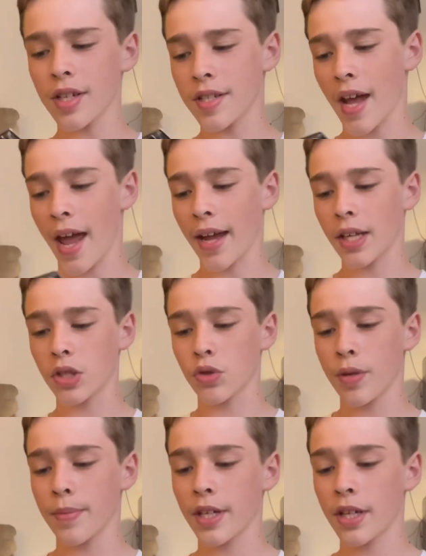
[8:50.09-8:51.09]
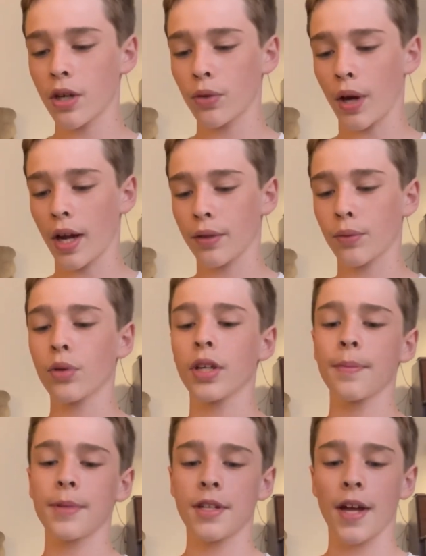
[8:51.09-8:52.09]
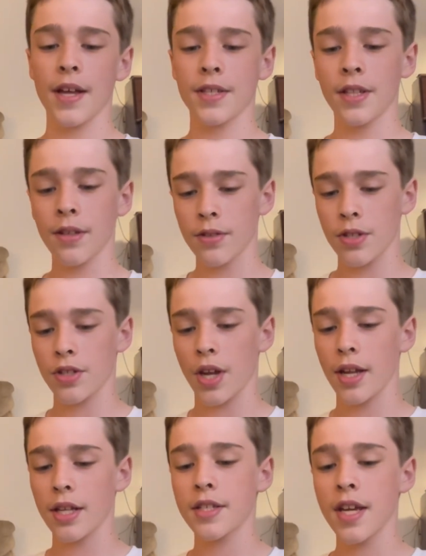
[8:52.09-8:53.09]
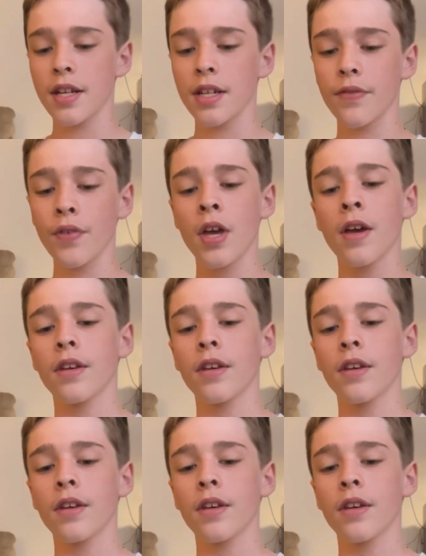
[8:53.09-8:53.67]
Attack, Dreaming, Kill Rock and Roll, Hypnotize, Stealing Society, Tentative,